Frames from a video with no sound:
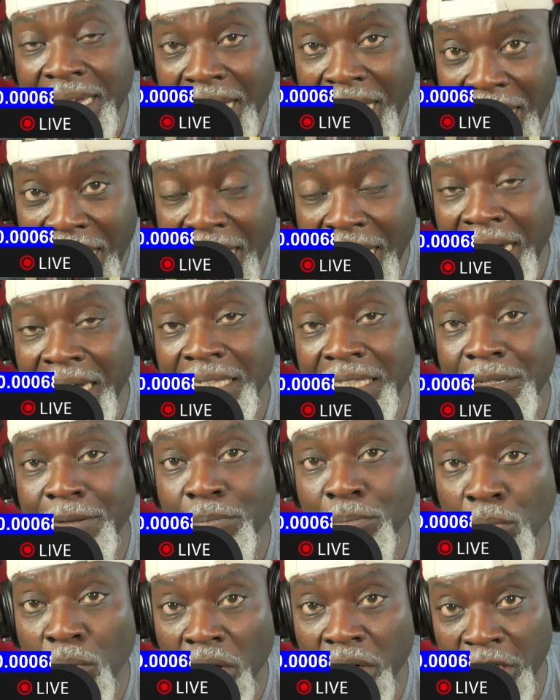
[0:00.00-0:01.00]
are the
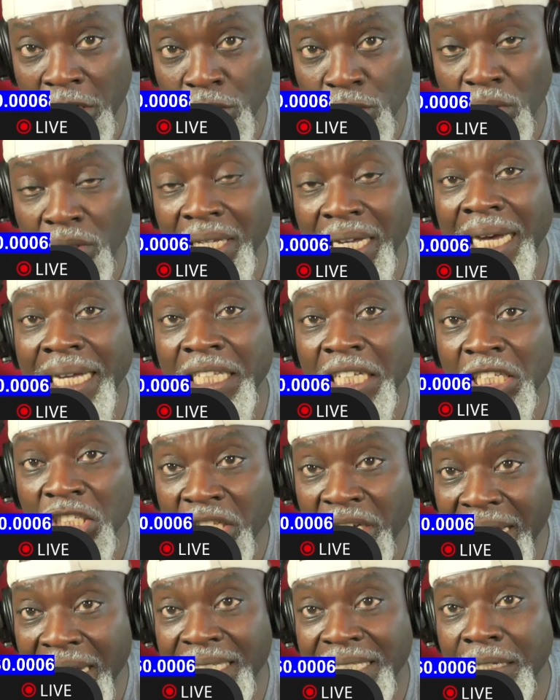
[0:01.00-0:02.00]
monitor, they are the
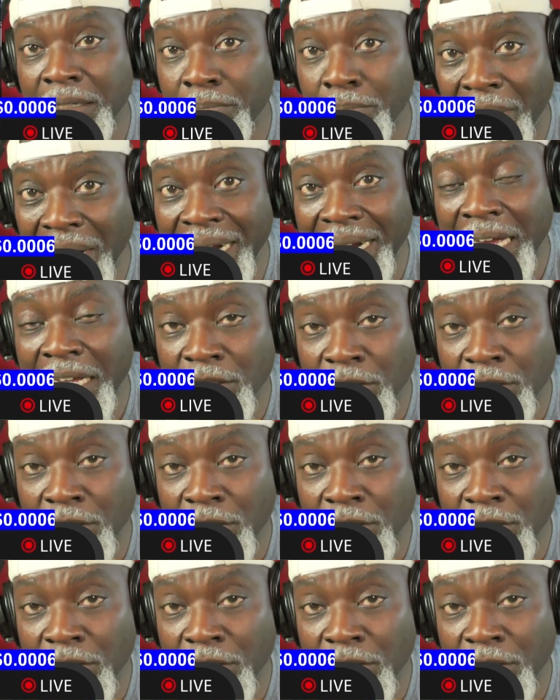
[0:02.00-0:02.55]
checks and balance